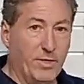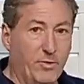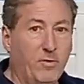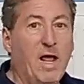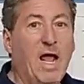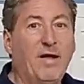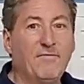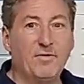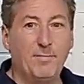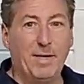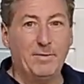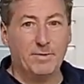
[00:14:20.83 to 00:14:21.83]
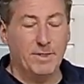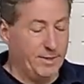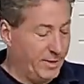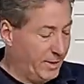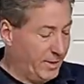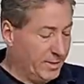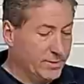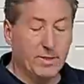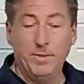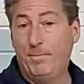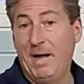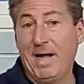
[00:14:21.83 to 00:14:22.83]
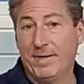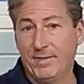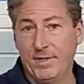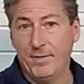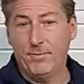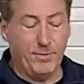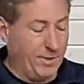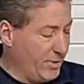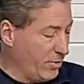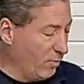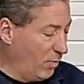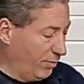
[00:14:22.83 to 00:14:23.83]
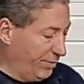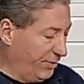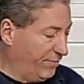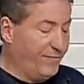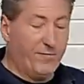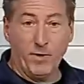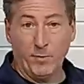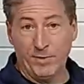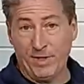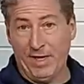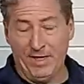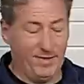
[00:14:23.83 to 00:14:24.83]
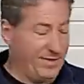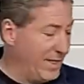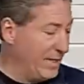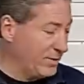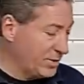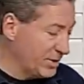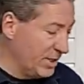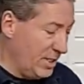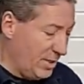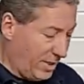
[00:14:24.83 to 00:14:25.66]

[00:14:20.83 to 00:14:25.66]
You don't have to mount it to the back of the unit here. It won't interfere with anything else.